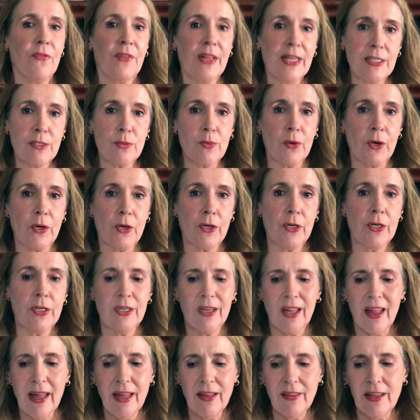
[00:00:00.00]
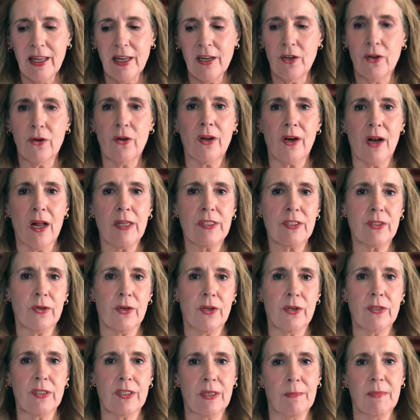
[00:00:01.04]
these were a good deal. And then you could also
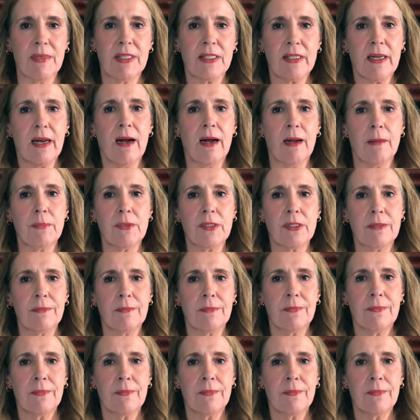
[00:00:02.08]
use them as cups.